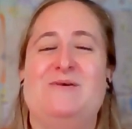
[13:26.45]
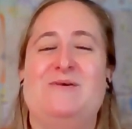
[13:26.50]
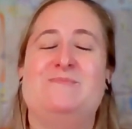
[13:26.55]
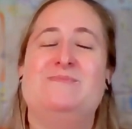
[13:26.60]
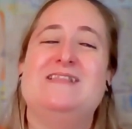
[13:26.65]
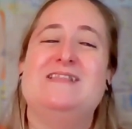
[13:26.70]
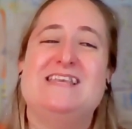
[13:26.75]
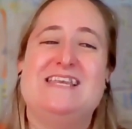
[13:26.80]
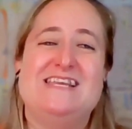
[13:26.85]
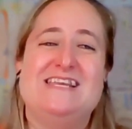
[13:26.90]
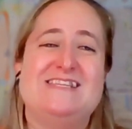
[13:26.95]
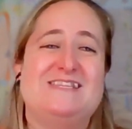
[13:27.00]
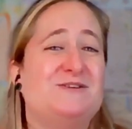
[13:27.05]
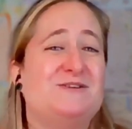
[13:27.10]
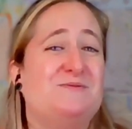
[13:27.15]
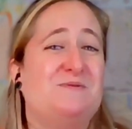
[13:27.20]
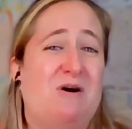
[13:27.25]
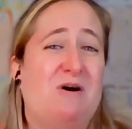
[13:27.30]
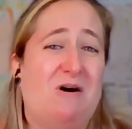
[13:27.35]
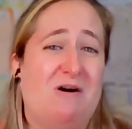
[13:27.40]
please
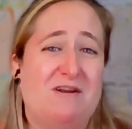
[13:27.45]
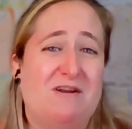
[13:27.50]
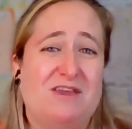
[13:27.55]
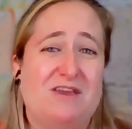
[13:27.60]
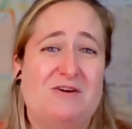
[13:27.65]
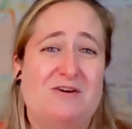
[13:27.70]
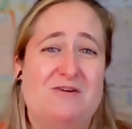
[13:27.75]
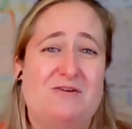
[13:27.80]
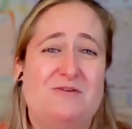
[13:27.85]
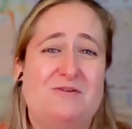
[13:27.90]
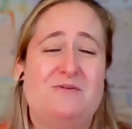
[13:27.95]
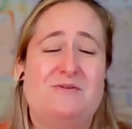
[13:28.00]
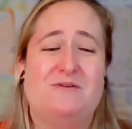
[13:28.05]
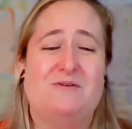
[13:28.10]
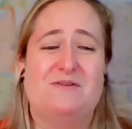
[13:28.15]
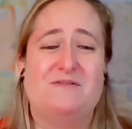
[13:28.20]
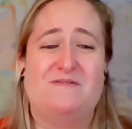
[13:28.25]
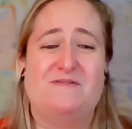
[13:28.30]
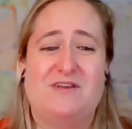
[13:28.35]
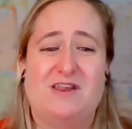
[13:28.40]
no audio
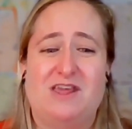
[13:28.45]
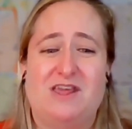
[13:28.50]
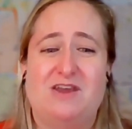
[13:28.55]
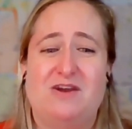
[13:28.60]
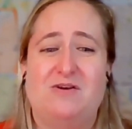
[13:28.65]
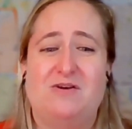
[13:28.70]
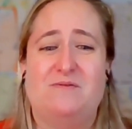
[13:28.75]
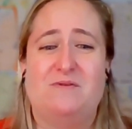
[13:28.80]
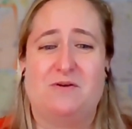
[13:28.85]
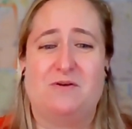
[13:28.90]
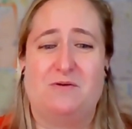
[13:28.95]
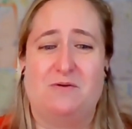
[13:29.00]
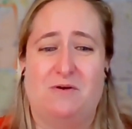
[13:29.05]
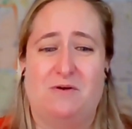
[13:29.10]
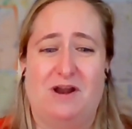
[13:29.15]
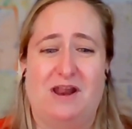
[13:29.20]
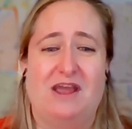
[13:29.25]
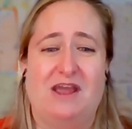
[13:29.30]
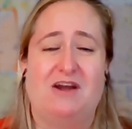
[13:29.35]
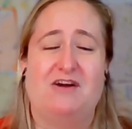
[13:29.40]
or video
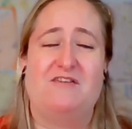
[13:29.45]
recording